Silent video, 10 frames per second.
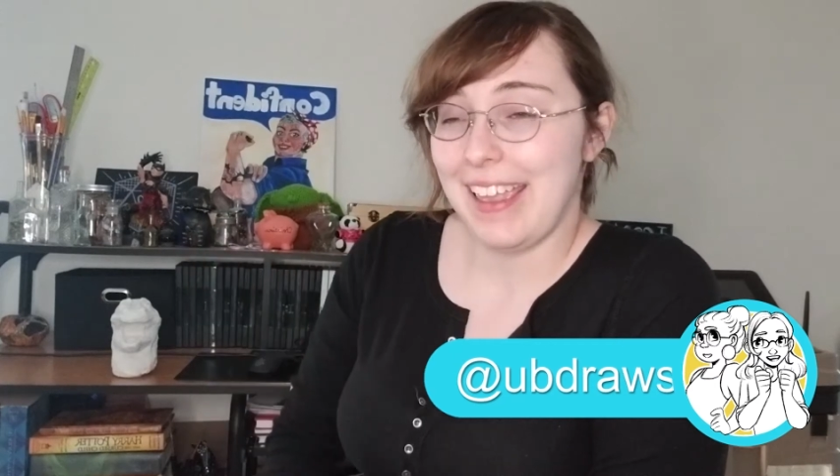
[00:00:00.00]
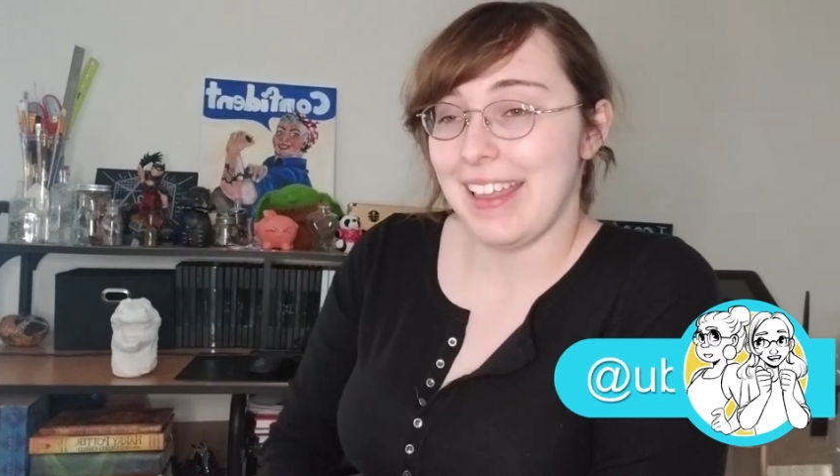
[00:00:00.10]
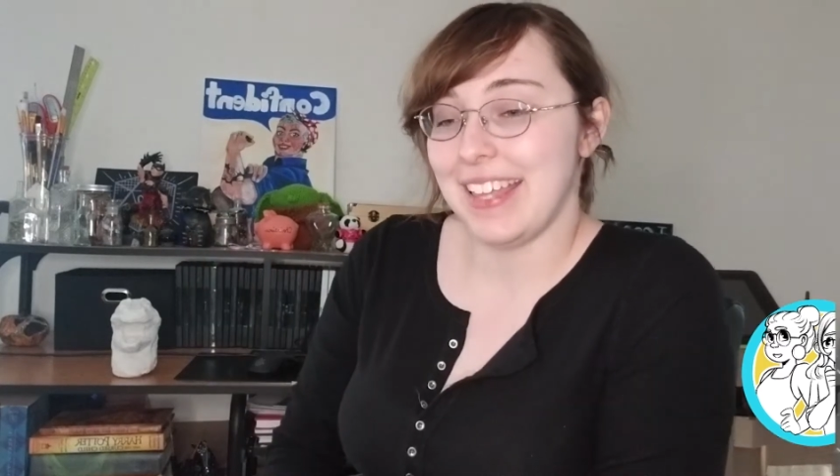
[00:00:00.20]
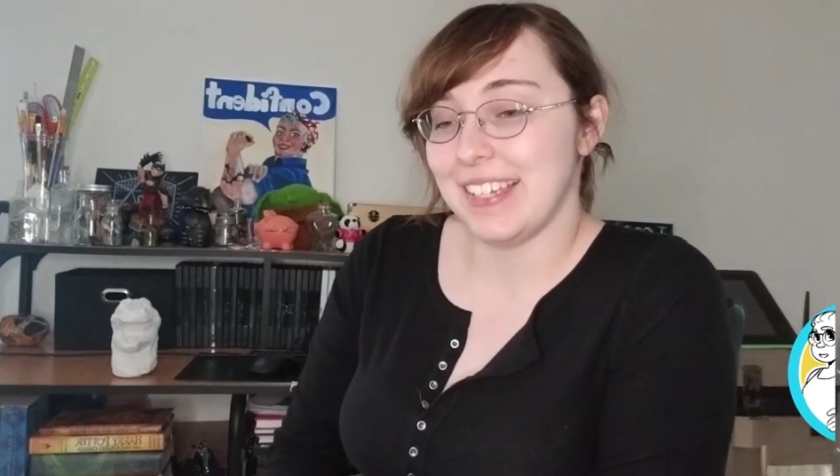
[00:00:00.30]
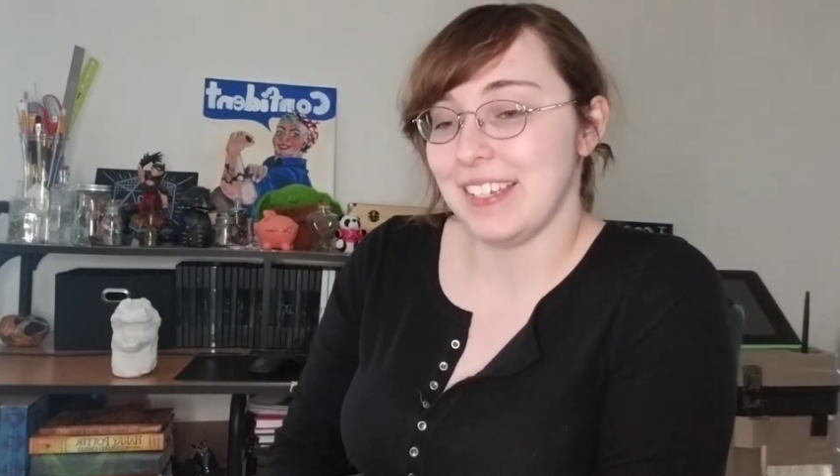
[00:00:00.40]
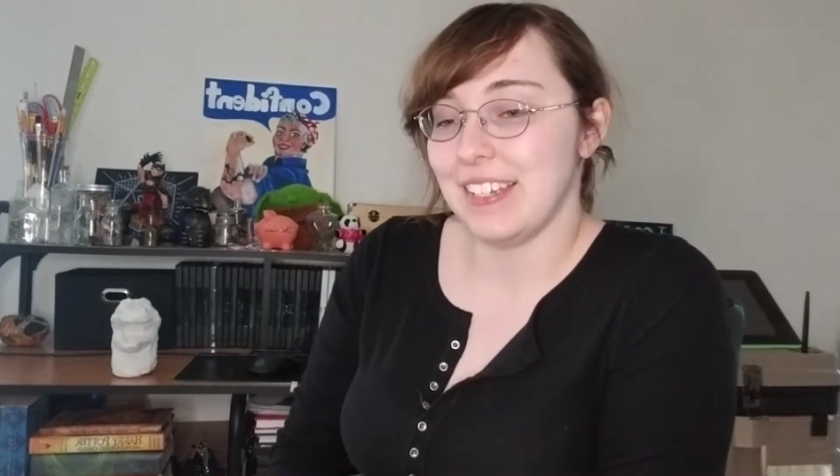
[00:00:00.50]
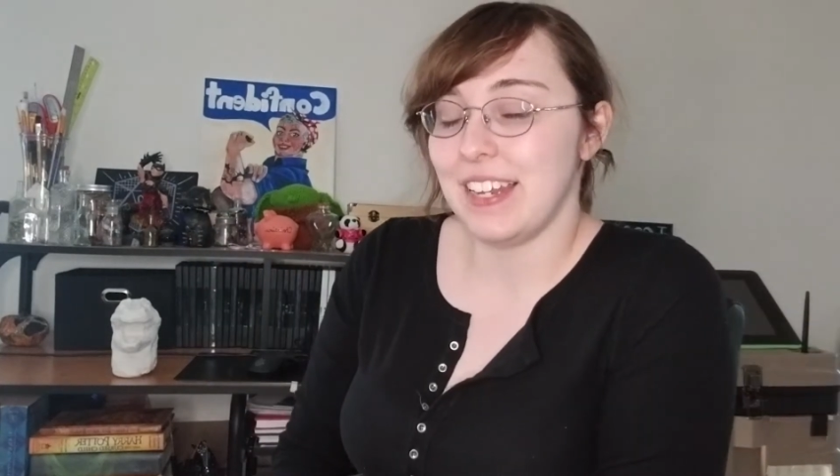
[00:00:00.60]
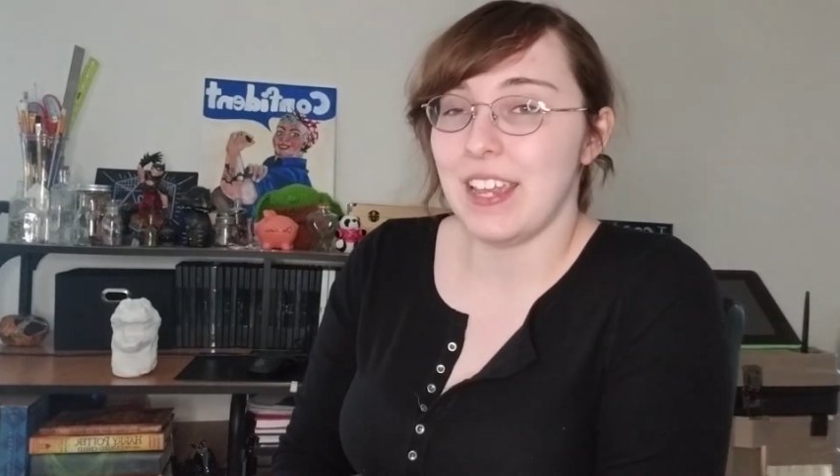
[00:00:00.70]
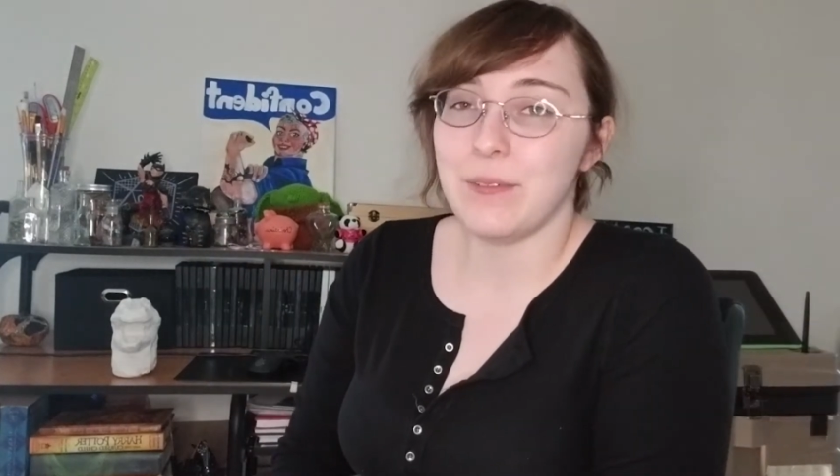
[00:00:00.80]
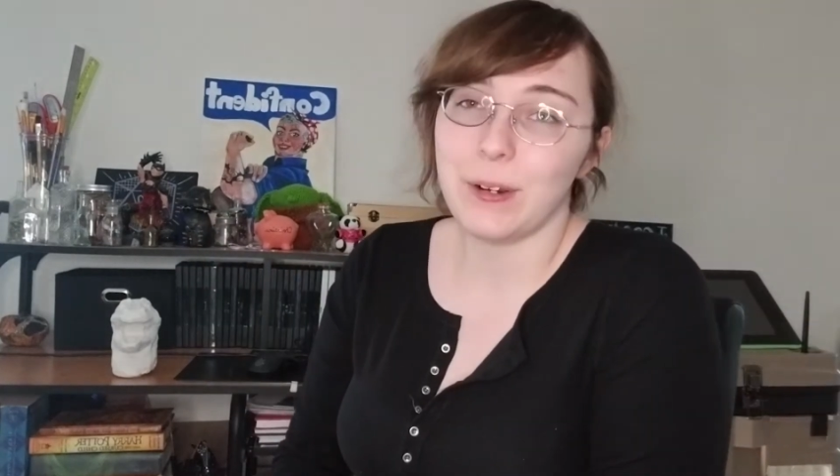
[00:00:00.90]
And
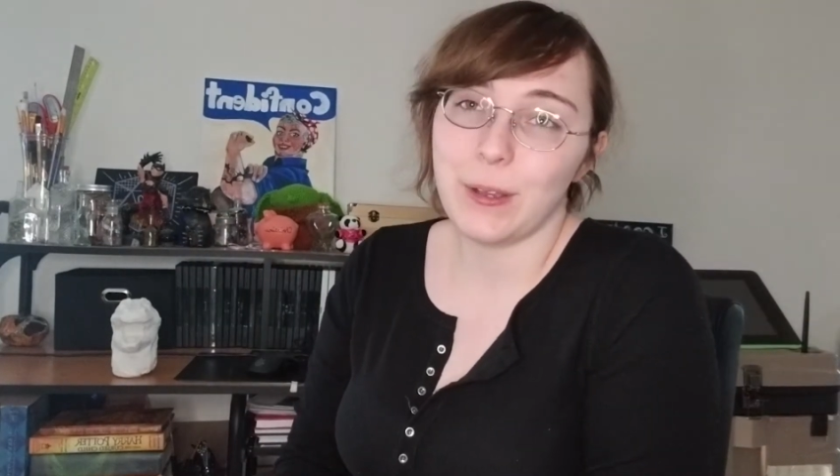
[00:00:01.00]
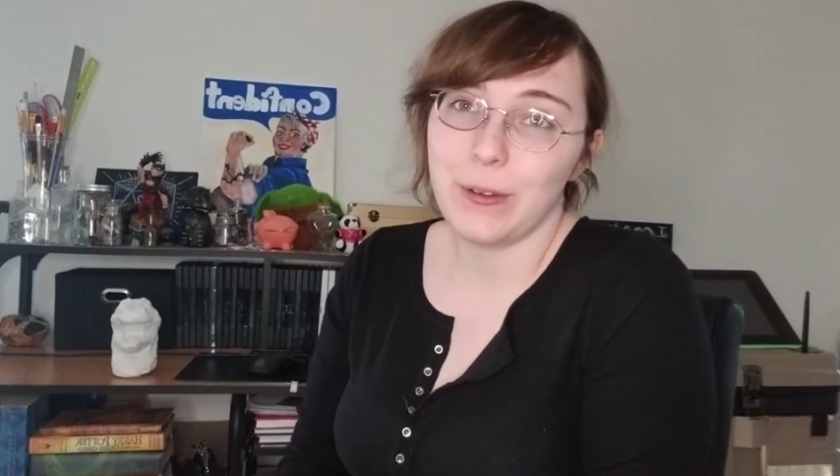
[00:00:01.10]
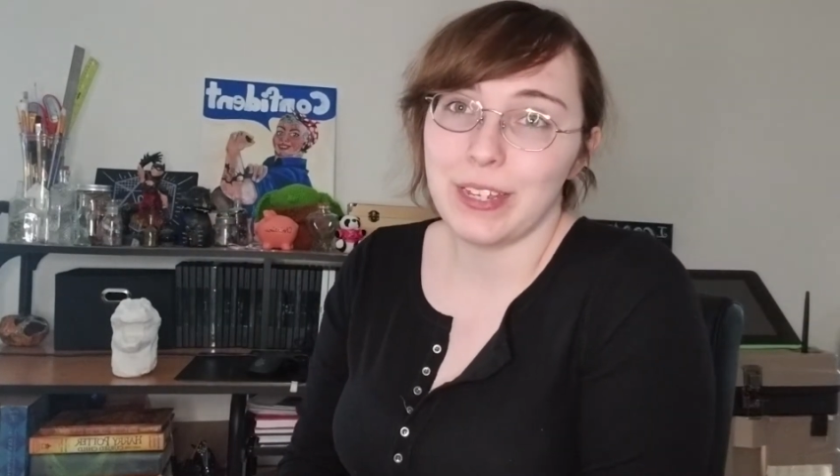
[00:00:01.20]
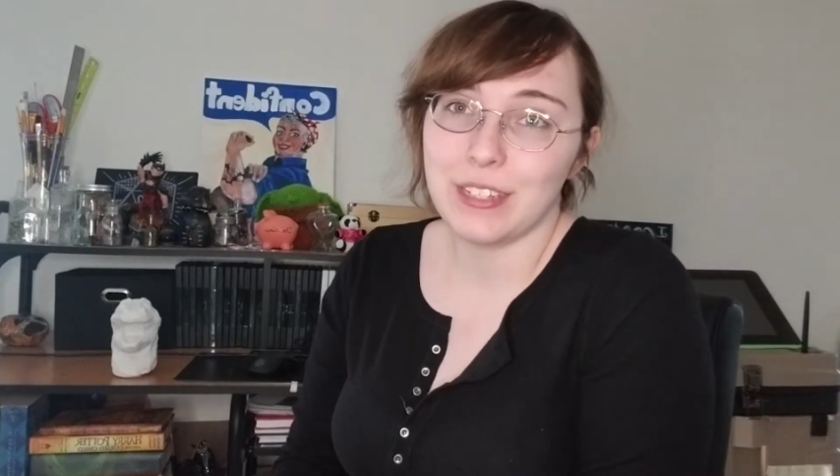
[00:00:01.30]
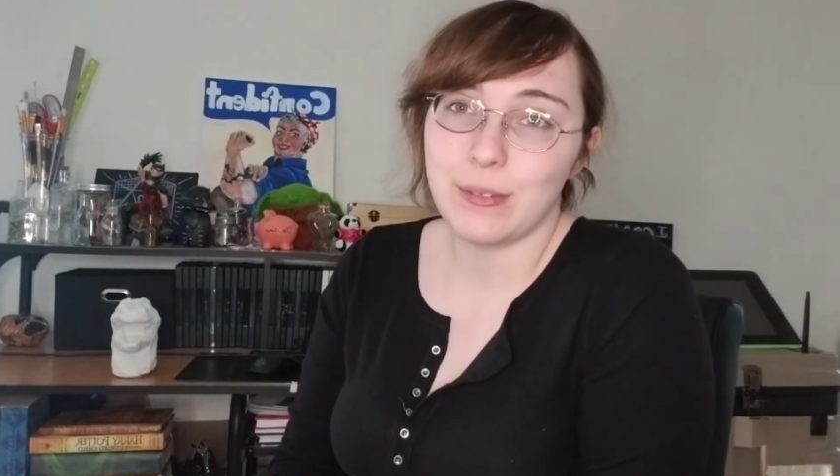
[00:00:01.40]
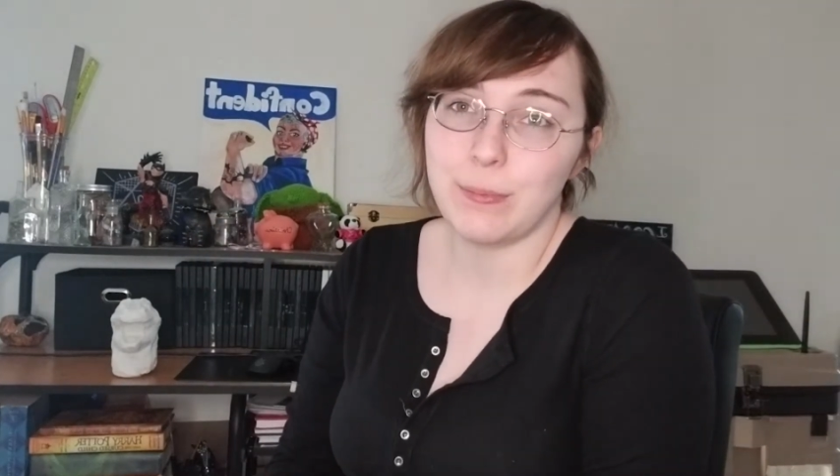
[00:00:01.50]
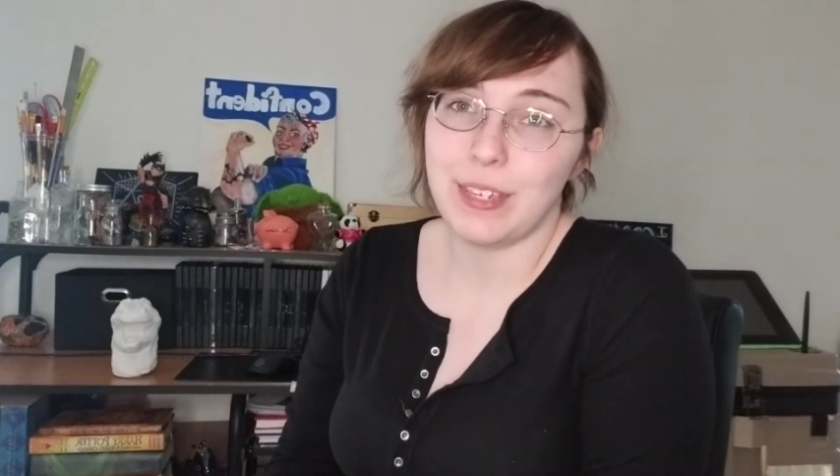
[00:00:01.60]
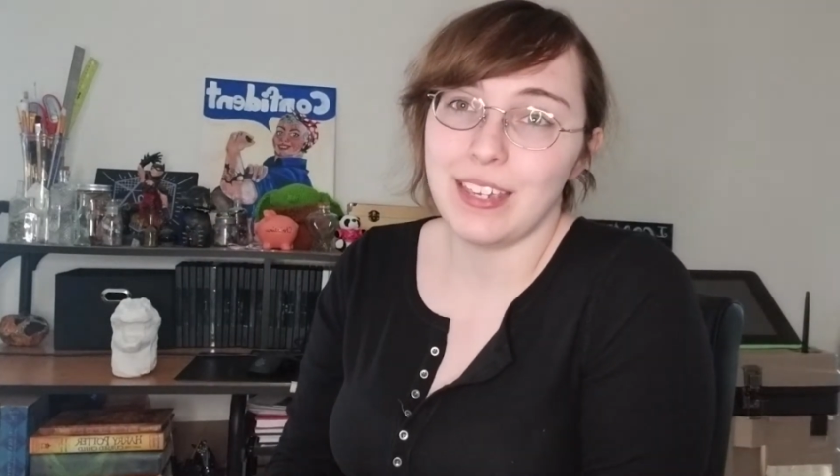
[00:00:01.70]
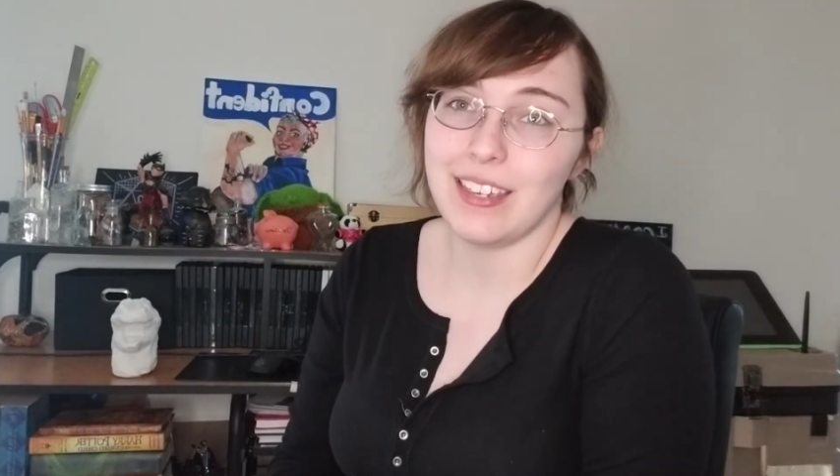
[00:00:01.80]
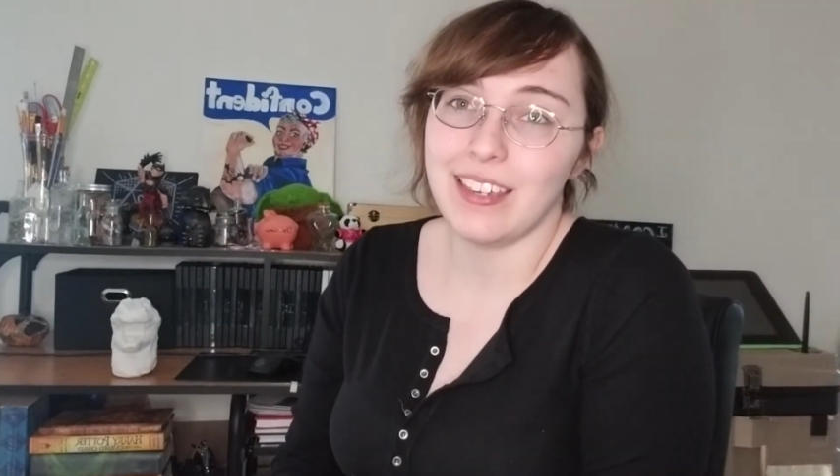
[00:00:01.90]
today we're going to
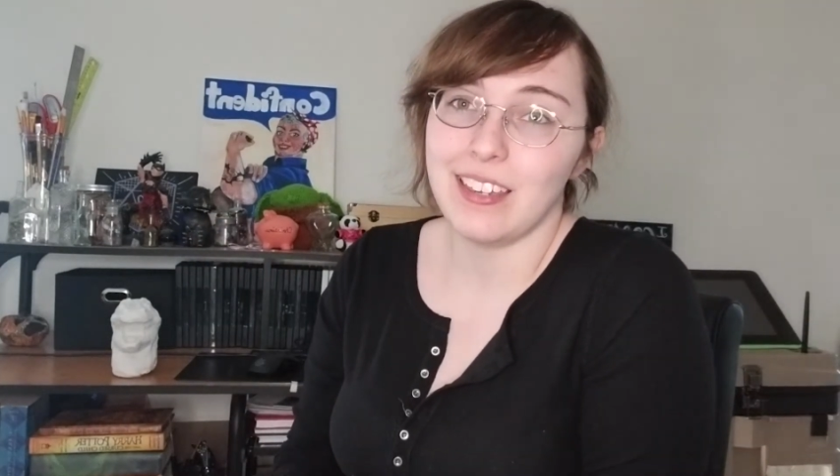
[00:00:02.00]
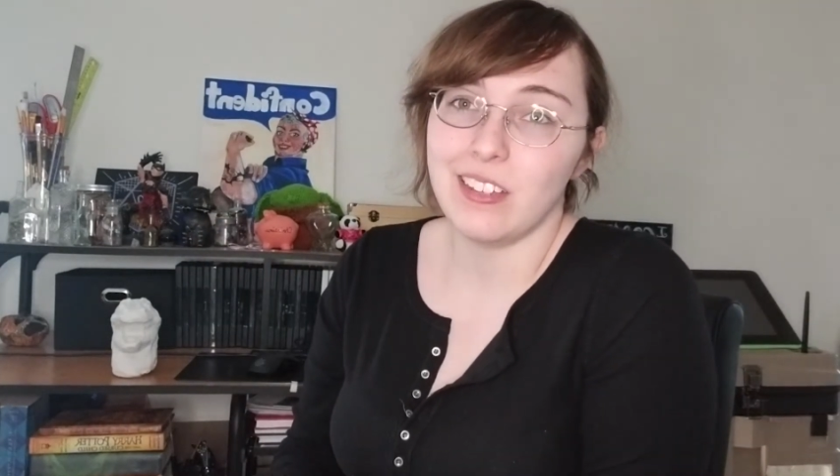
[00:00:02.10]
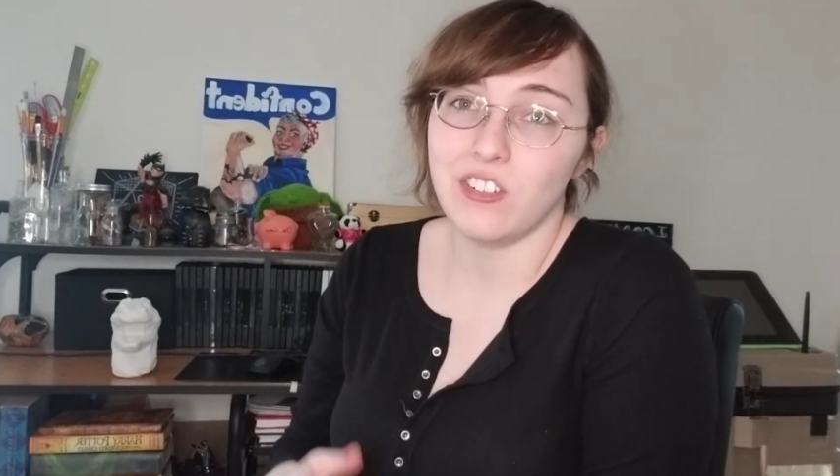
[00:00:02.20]
be